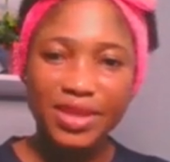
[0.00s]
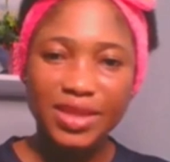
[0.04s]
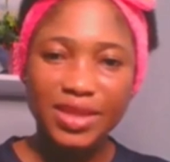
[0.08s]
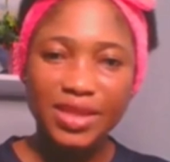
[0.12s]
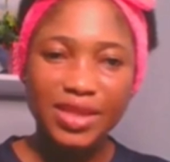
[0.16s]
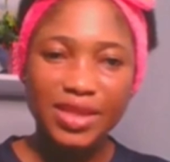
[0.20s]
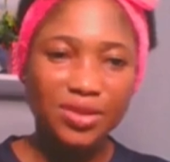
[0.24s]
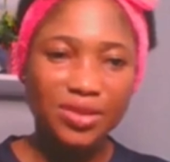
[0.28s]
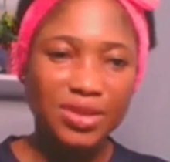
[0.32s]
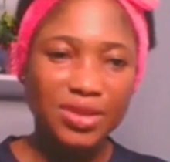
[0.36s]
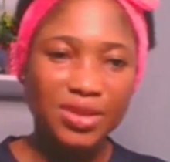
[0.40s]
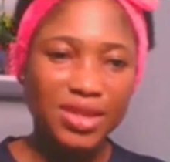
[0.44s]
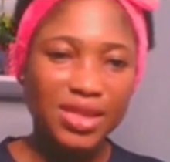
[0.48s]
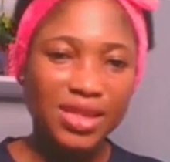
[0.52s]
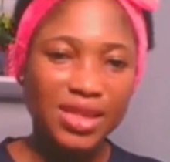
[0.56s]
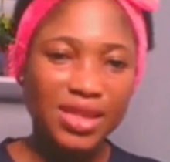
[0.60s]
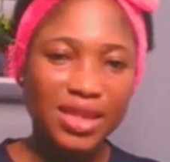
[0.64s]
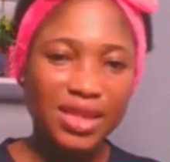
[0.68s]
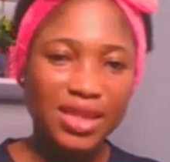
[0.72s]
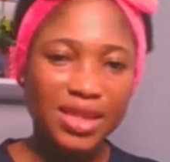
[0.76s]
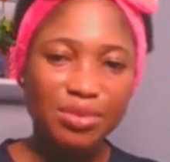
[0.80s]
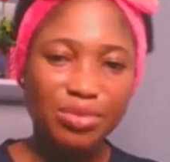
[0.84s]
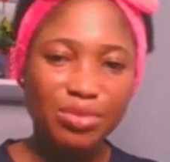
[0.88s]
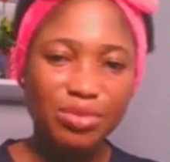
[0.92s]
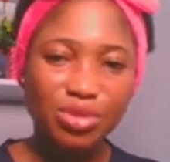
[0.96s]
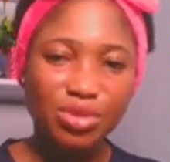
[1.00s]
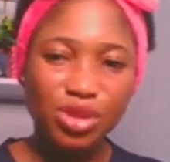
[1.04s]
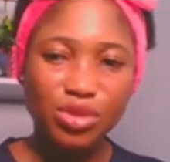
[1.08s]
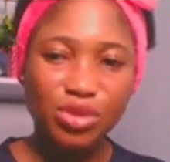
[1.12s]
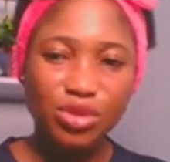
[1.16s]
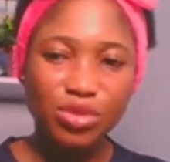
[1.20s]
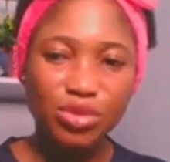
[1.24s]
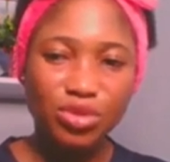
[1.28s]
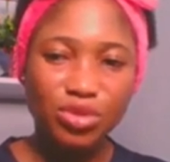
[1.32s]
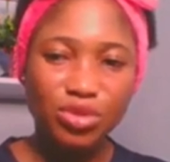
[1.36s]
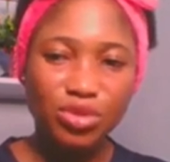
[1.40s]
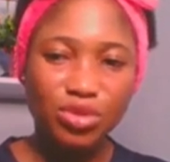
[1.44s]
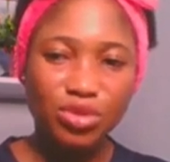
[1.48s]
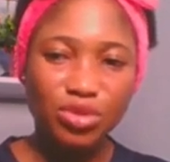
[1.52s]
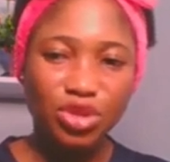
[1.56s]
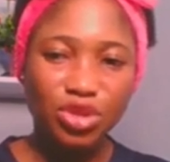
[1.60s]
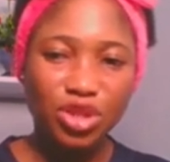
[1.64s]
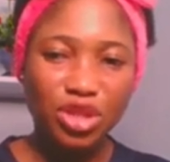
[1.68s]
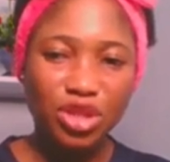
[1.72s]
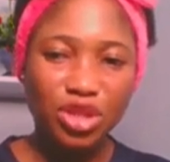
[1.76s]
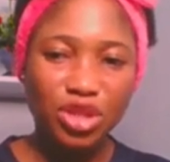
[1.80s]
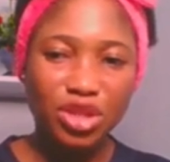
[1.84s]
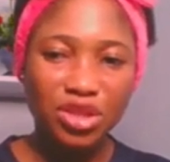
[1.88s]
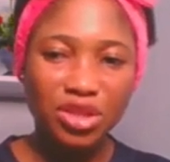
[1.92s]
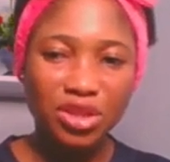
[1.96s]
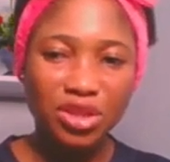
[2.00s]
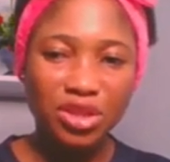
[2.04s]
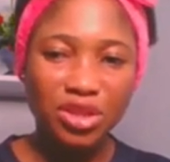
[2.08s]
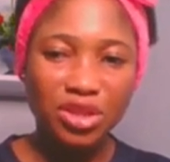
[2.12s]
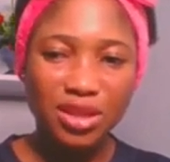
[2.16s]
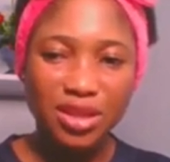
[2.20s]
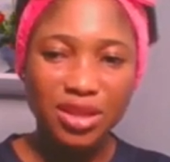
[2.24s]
So this enables you to change.